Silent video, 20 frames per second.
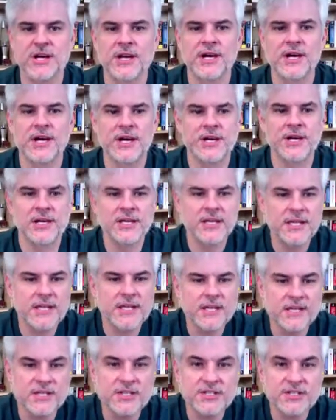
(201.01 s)

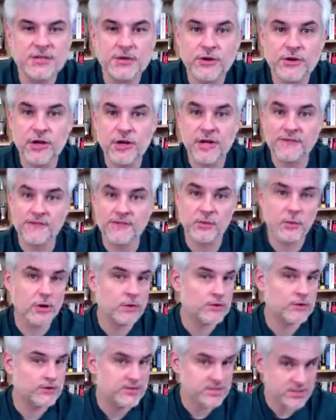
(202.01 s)
And so you're going to have to
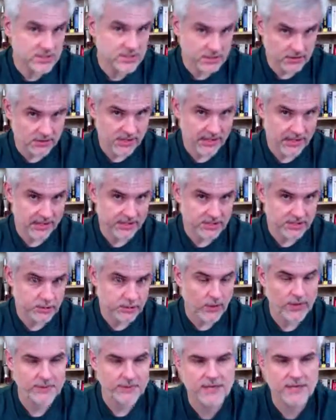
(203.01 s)
work with the select
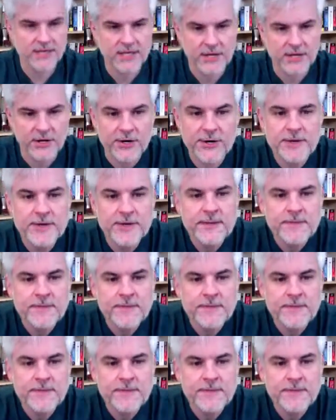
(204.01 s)
quite a bit here.